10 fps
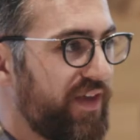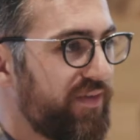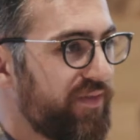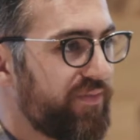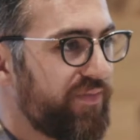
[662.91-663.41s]

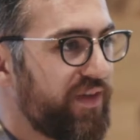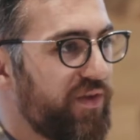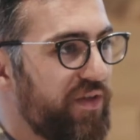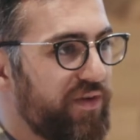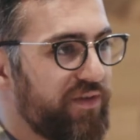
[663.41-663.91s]
That's
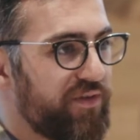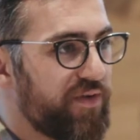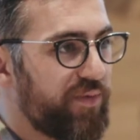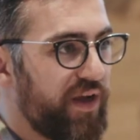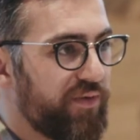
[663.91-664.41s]
all there is to
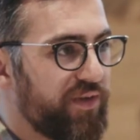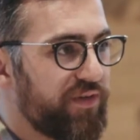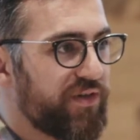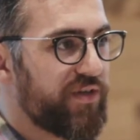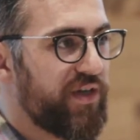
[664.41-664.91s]
applied
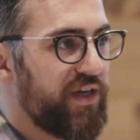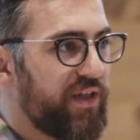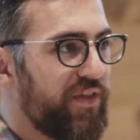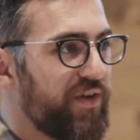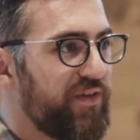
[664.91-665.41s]
research.
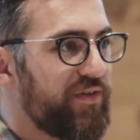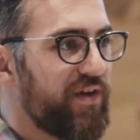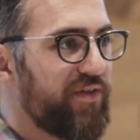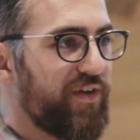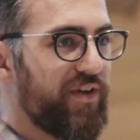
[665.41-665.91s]
There is
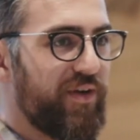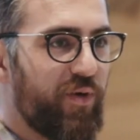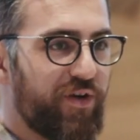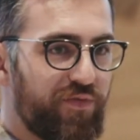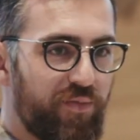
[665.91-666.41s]
a very
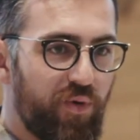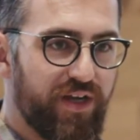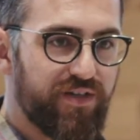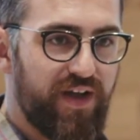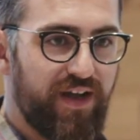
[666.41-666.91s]
wonderful
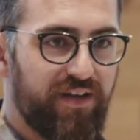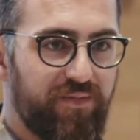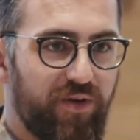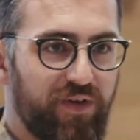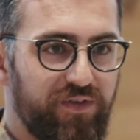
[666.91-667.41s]
branch of
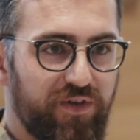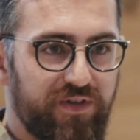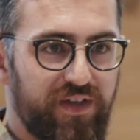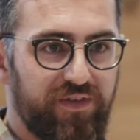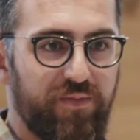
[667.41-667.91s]
academic
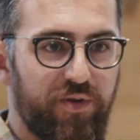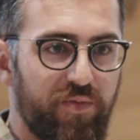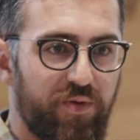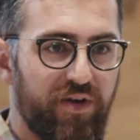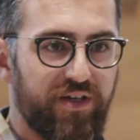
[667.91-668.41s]
research that's the
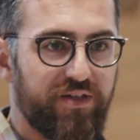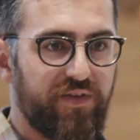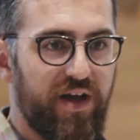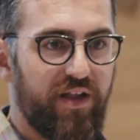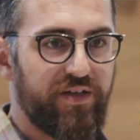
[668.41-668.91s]
pure production
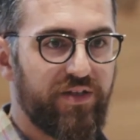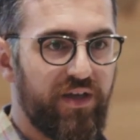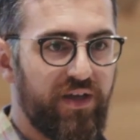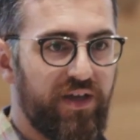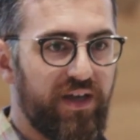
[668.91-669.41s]
of knowledge,
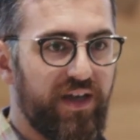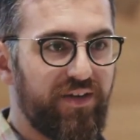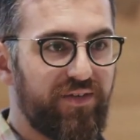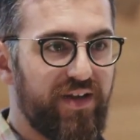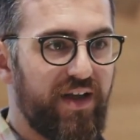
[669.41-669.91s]
and
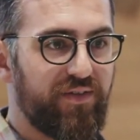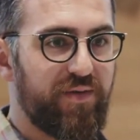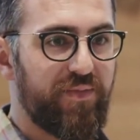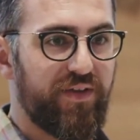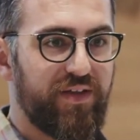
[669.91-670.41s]
it's not
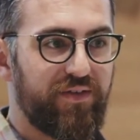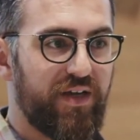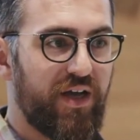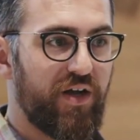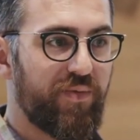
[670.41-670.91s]
something that's
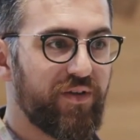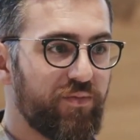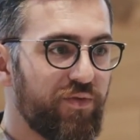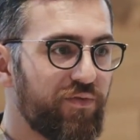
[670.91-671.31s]
going to help us